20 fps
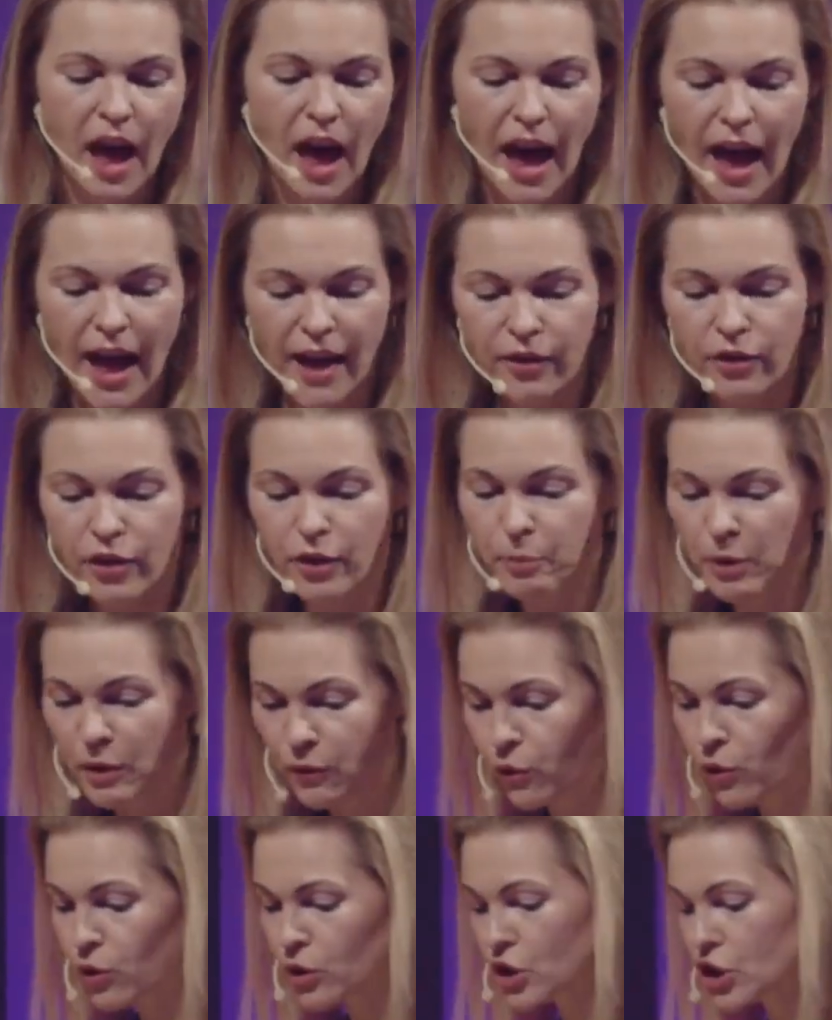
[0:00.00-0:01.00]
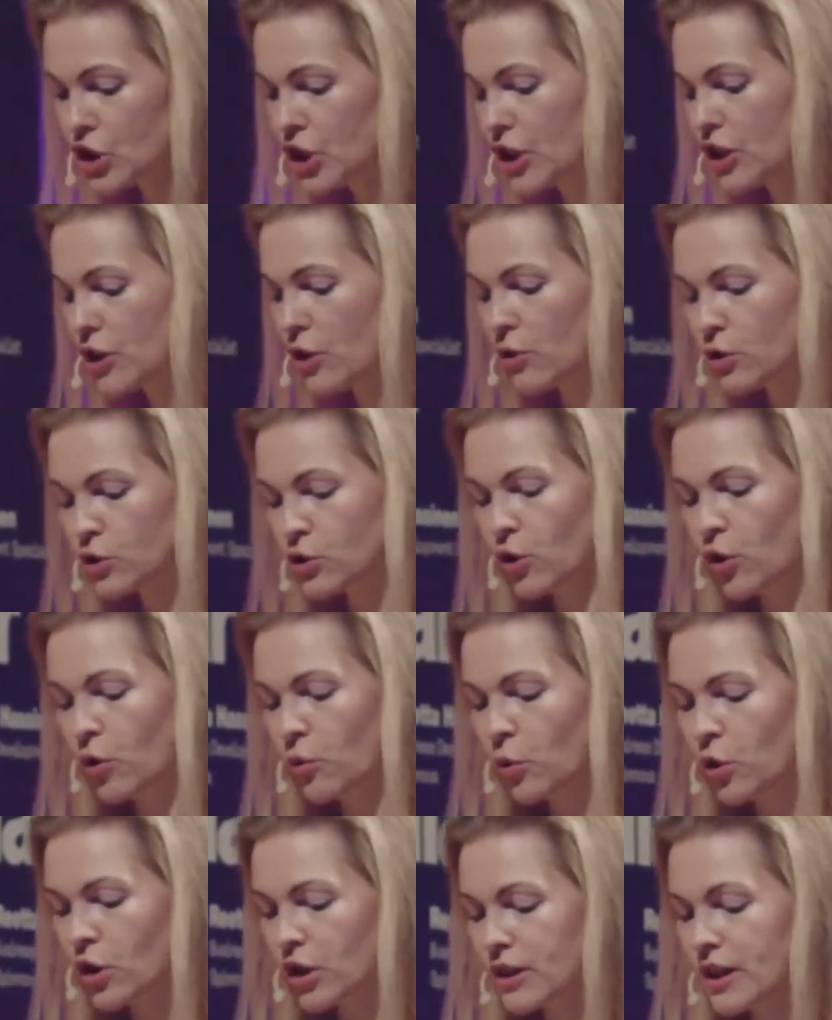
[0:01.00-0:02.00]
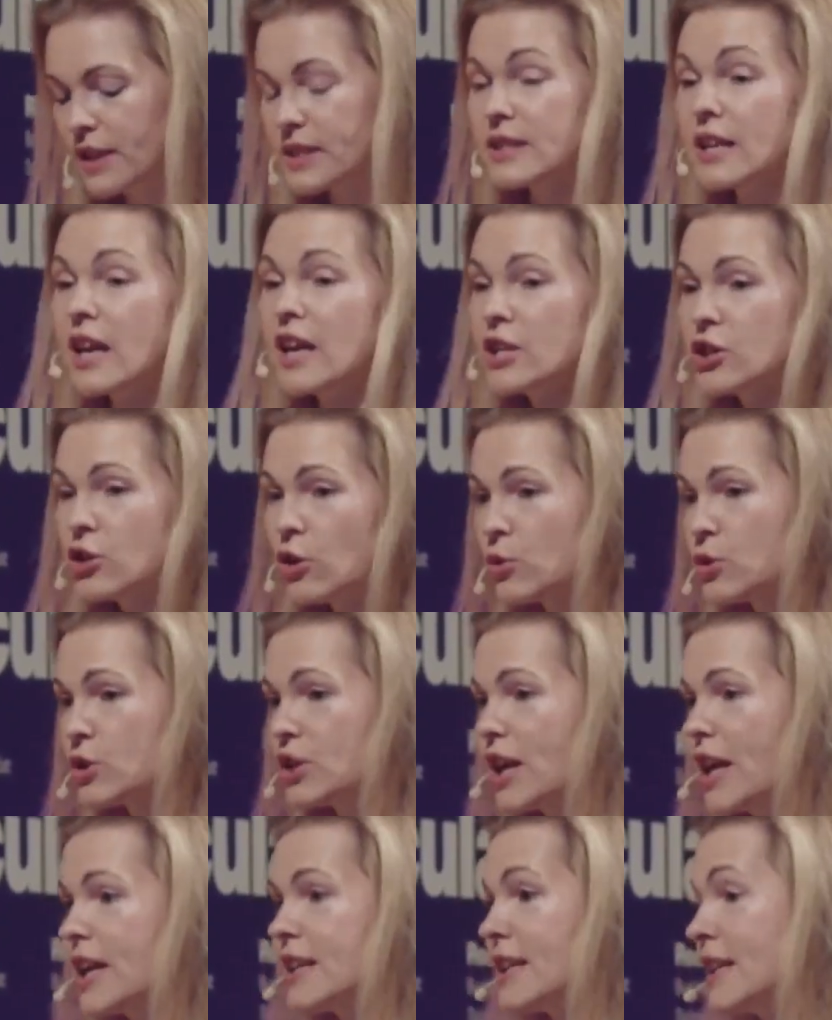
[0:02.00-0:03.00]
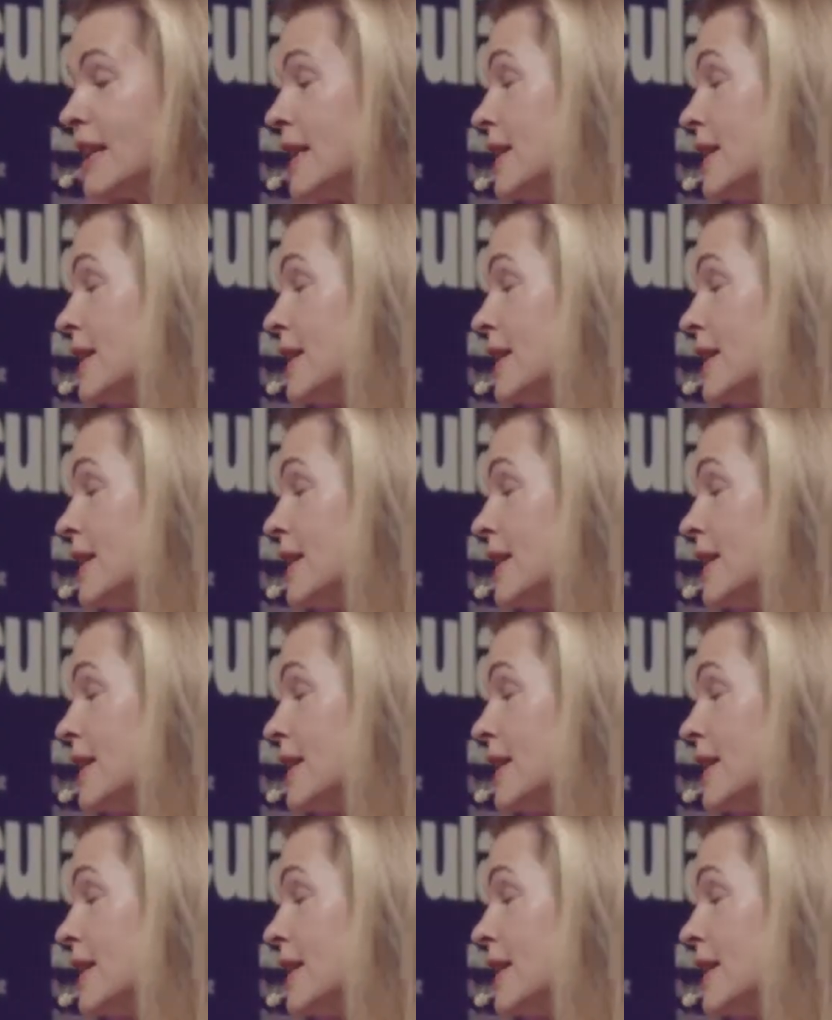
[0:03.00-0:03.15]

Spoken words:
and before she also worked as associate in